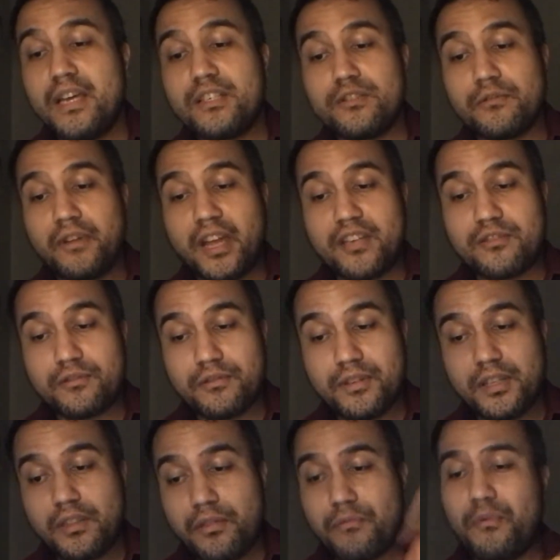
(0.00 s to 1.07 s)
To enter
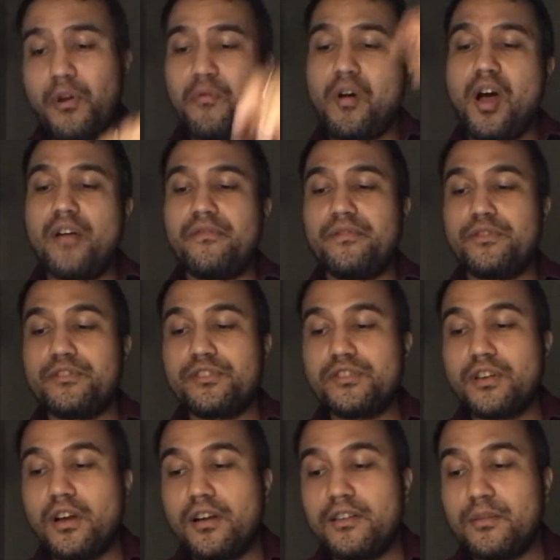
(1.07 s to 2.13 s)
it, throw off her
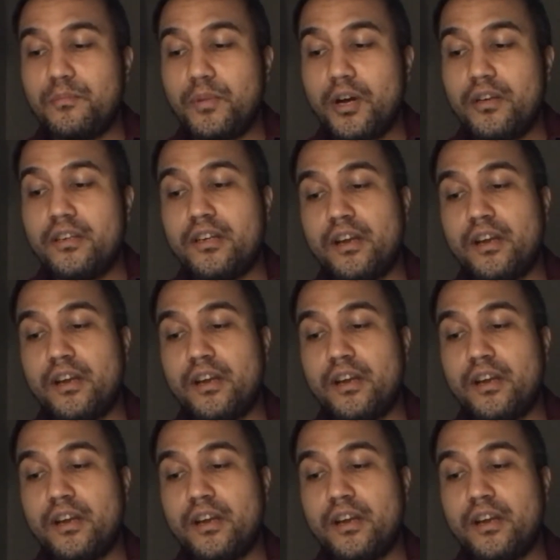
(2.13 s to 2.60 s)
shawl and bonnet,